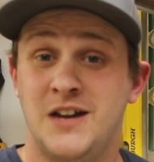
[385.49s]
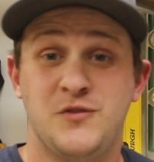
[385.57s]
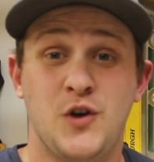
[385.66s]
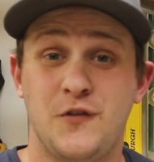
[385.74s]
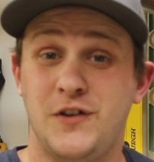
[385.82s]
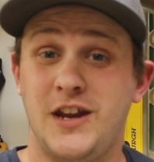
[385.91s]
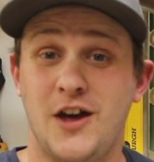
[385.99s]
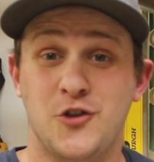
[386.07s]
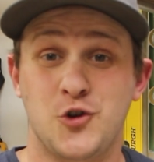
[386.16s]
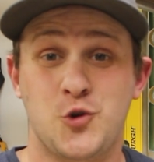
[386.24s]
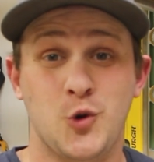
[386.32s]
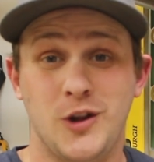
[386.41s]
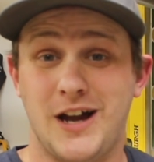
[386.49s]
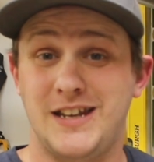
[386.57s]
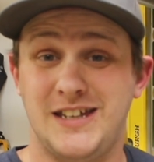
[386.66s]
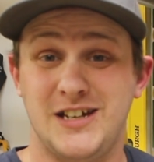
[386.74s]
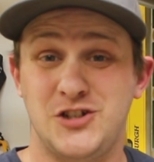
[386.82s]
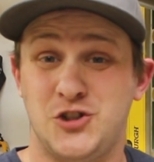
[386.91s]
If you have any other cool
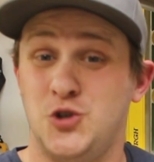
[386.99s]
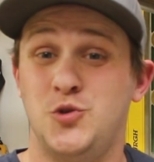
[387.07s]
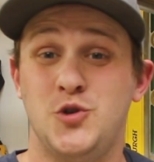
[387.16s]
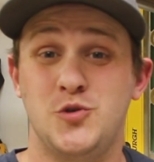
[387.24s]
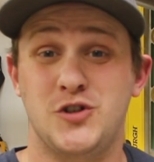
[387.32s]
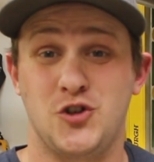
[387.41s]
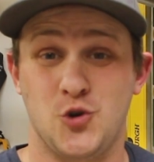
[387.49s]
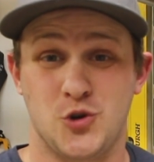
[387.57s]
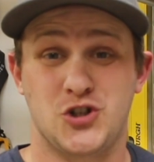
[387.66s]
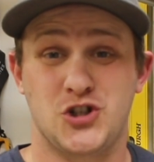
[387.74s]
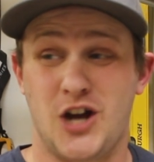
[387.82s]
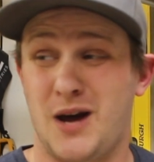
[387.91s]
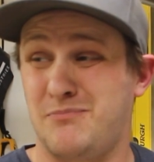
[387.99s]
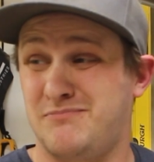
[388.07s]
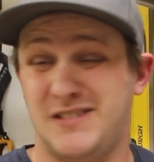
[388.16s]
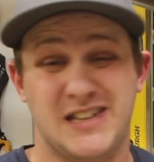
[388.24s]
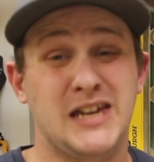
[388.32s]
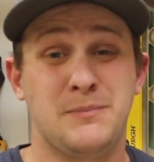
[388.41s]
ideas you use in your
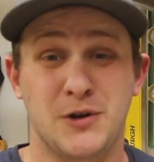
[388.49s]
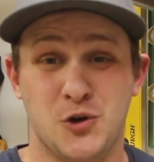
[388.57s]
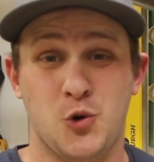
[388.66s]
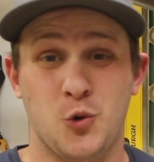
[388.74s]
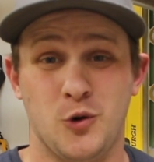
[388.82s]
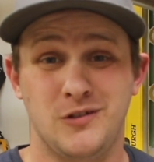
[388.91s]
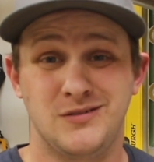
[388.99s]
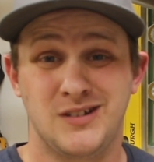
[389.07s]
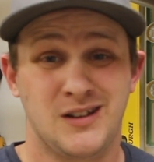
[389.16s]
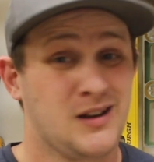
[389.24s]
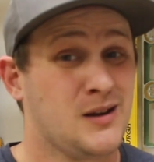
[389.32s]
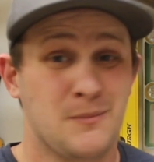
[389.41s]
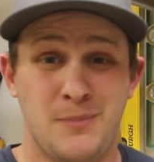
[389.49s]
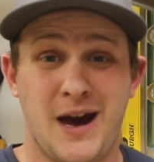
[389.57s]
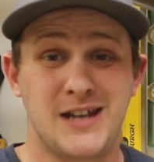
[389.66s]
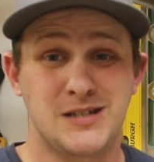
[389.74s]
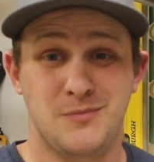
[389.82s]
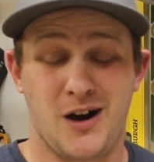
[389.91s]
shop to keep it cool,
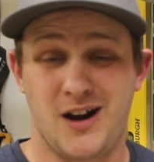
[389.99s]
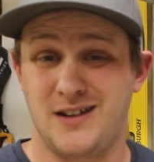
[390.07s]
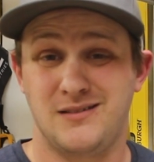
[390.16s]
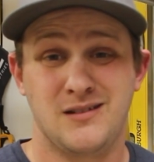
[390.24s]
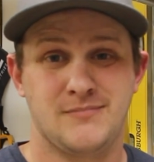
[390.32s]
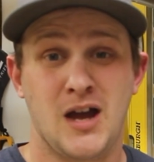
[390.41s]
pass them on.